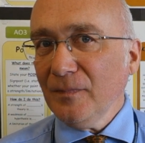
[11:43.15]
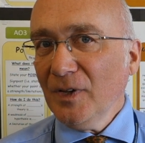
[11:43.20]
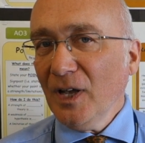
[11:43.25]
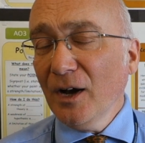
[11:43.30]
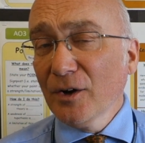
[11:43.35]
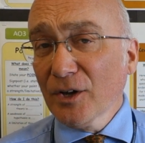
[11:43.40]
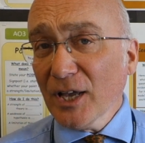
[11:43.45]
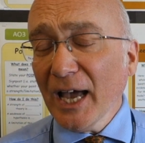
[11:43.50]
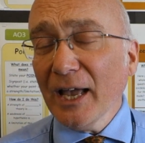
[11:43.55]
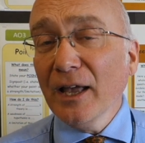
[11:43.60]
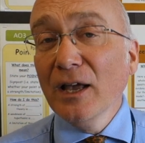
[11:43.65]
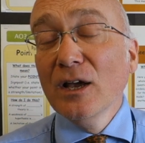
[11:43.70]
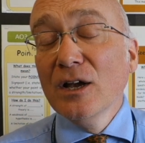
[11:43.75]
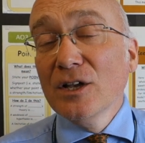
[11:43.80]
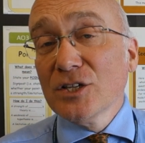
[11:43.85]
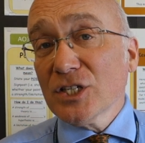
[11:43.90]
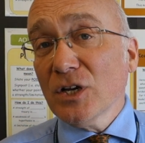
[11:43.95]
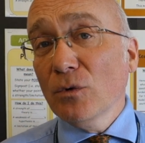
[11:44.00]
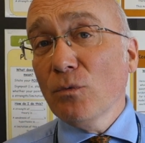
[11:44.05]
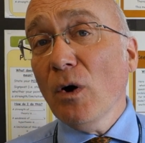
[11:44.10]
Okay,
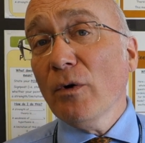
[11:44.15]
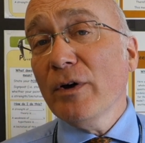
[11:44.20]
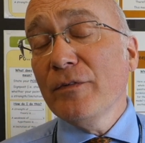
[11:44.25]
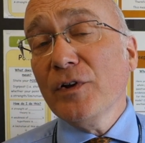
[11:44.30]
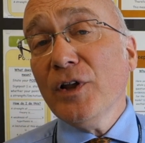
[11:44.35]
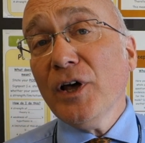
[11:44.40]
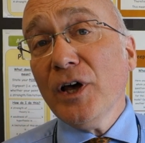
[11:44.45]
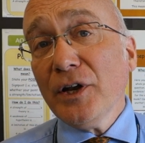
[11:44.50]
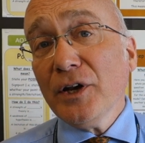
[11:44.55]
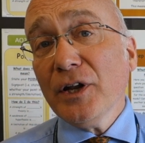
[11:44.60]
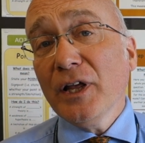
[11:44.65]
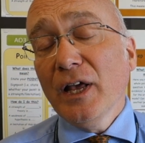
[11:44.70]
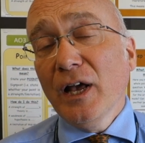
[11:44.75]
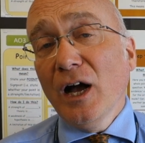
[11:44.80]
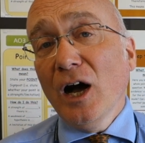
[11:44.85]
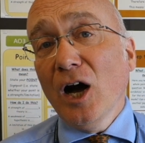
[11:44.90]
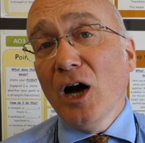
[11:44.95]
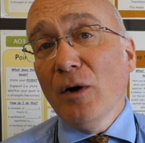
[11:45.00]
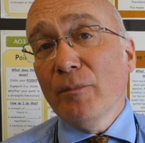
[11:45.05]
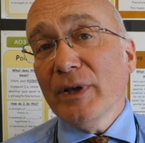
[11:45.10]
so what we've learned
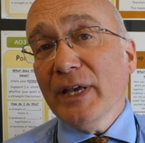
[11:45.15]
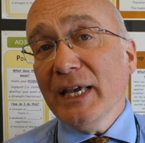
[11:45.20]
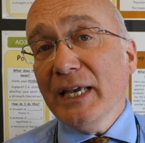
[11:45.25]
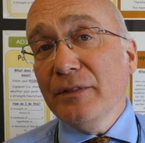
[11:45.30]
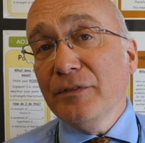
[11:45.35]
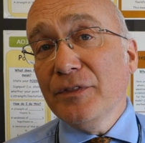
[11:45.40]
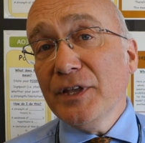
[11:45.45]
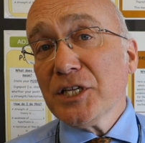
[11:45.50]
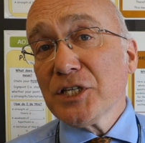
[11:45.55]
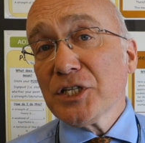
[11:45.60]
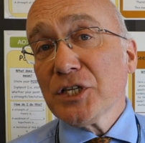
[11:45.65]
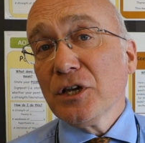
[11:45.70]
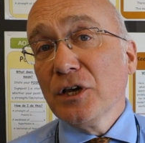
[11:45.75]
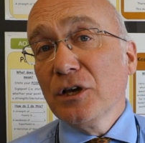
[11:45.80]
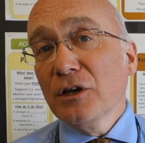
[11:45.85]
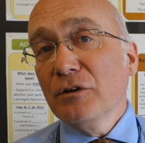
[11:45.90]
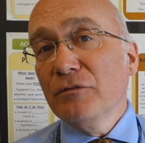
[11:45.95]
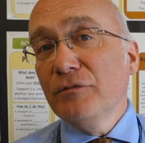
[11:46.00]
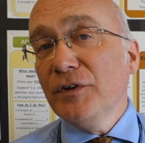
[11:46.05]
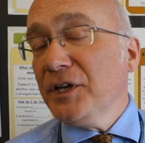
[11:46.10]
in this
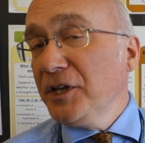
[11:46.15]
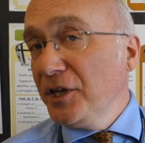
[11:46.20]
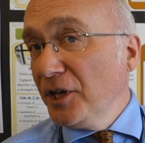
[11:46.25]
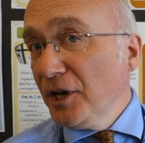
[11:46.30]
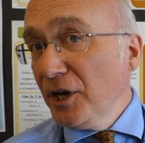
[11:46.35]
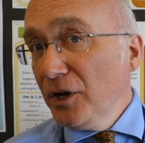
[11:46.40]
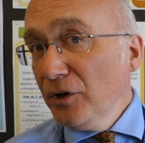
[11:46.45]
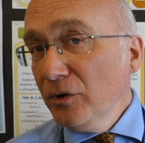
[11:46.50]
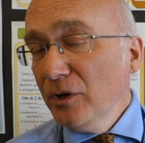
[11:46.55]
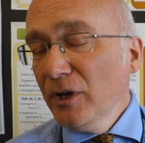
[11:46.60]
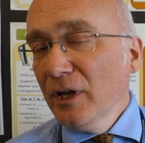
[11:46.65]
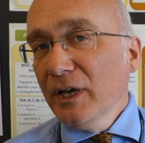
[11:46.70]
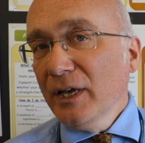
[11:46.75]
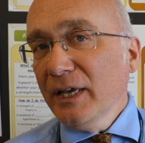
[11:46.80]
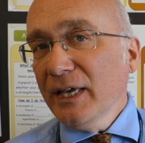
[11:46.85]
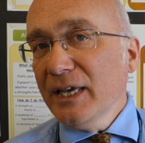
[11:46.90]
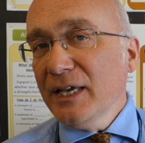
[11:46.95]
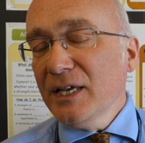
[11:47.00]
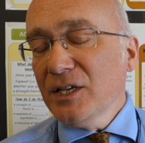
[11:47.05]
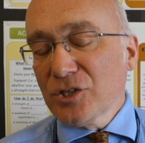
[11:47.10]
video
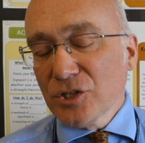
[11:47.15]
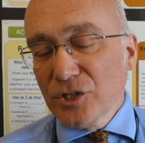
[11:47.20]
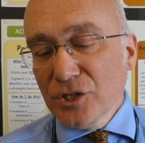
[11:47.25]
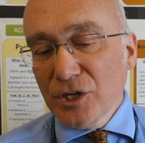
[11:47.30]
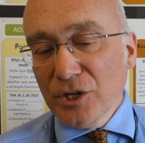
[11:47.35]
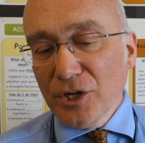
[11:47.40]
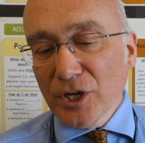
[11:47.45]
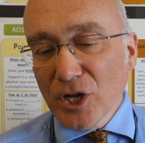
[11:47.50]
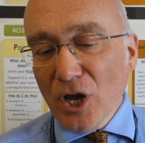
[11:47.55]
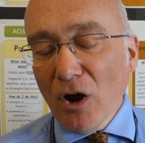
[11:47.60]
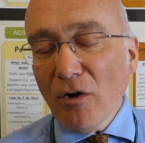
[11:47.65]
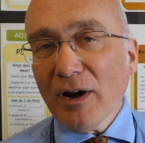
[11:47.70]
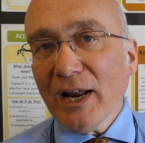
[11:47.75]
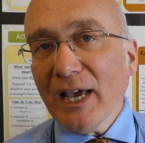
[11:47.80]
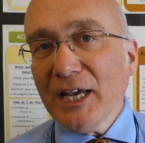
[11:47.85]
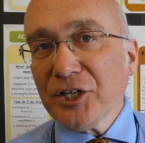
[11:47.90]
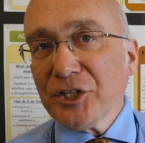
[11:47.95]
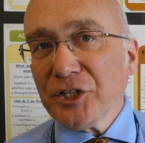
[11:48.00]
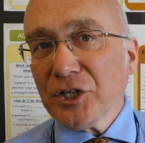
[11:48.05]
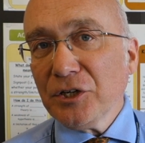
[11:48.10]
is that the
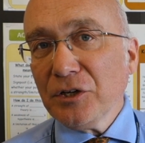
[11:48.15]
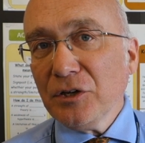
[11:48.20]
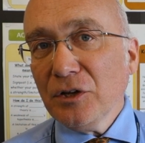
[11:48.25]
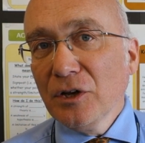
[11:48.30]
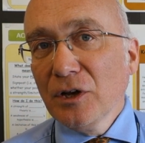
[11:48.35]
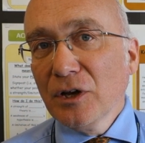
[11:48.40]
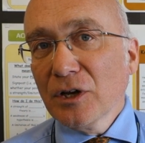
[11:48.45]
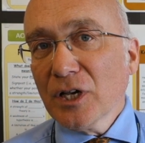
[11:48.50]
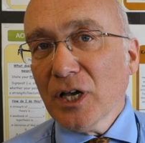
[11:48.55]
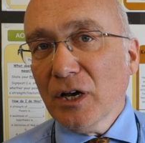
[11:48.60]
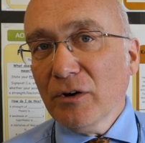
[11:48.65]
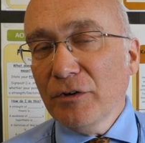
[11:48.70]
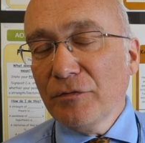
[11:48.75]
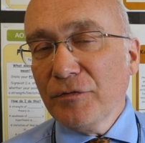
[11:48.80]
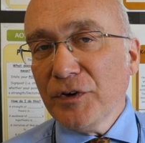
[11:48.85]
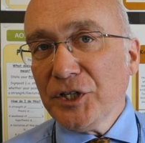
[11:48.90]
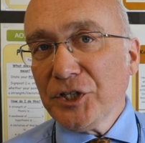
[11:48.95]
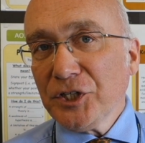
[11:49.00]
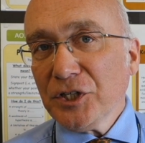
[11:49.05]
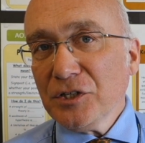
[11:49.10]
correlation
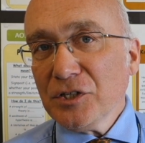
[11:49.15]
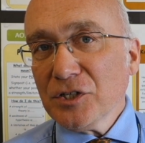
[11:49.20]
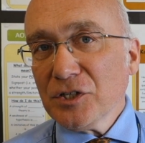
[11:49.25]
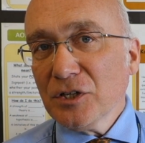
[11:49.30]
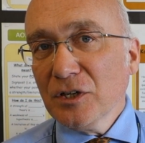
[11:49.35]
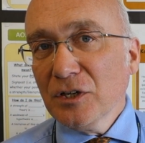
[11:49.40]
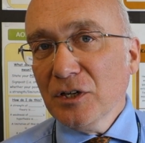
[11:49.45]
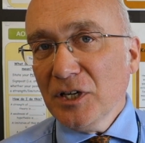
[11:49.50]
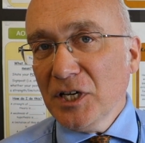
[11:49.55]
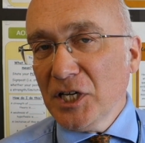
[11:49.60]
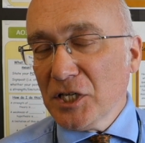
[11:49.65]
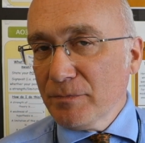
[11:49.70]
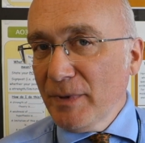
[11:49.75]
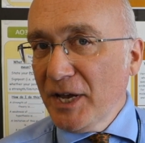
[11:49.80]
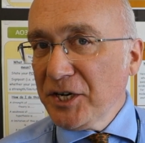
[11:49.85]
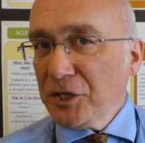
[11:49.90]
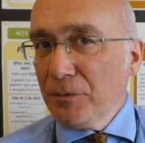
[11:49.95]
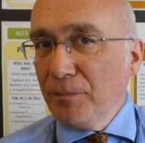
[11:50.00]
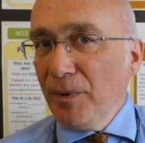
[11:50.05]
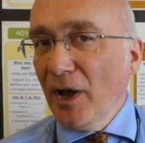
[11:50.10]
coefficient is
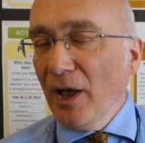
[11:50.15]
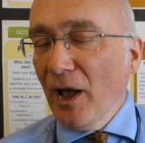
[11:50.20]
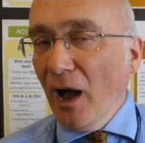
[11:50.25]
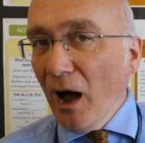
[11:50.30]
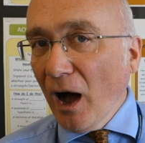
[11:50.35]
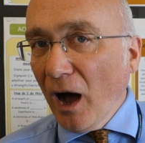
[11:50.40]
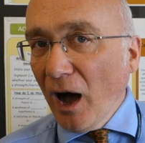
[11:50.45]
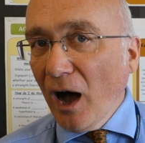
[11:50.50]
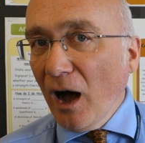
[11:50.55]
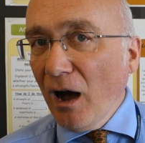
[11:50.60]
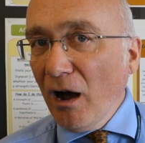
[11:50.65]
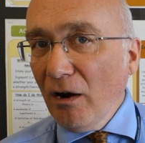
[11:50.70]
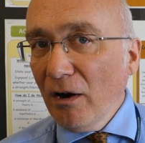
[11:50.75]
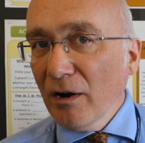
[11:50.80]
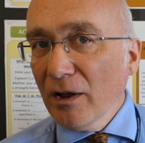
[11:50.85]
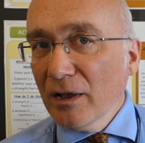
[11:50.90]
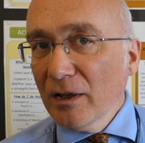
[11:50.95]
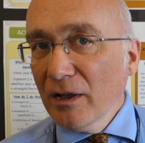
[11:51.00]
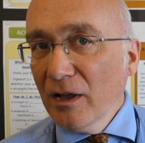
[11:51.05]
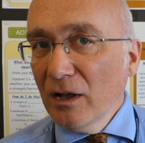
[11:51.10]
measured by R.